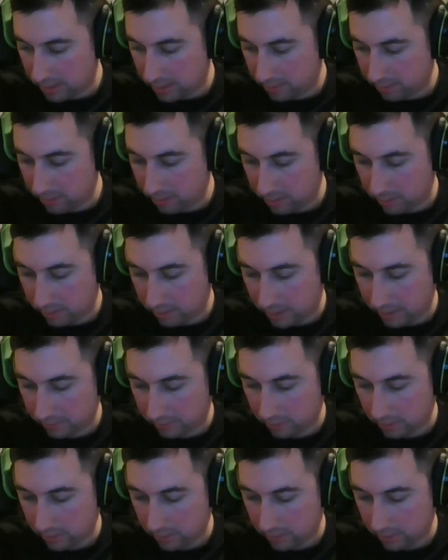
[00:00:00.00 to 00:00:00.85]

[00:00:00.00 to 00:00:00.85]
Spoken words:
I don't know.